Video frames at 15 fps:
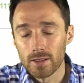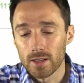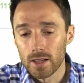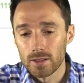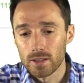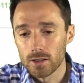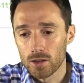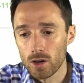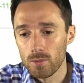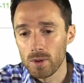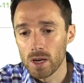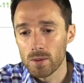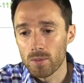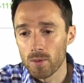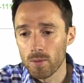case, this could be
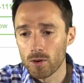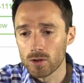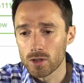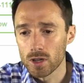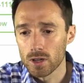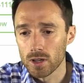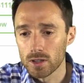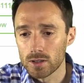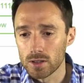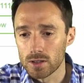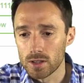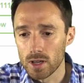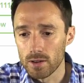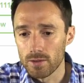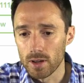a promotion. Let's just
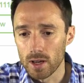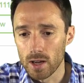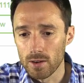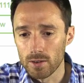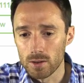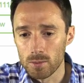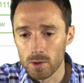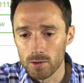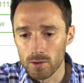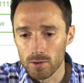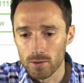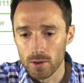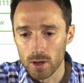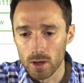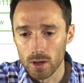see if they gave it to me for
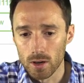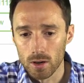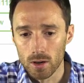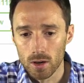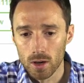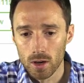free here.